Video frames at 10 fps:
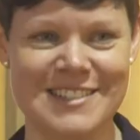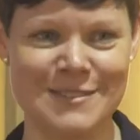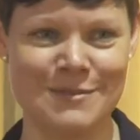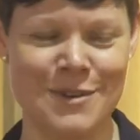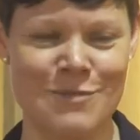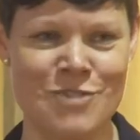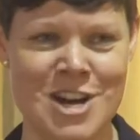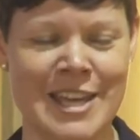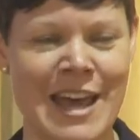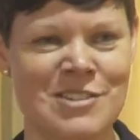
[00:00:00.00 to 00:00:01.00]
she's a
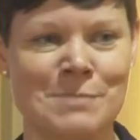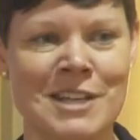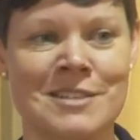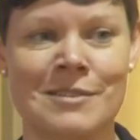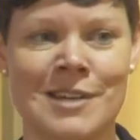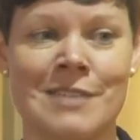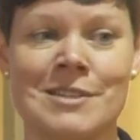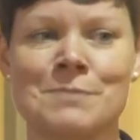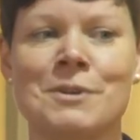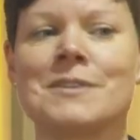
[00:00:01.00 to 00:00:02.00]
really charismatic,
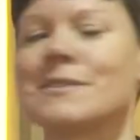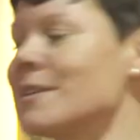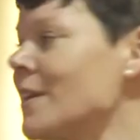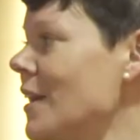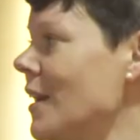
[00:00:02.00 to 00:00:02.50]
gregarious person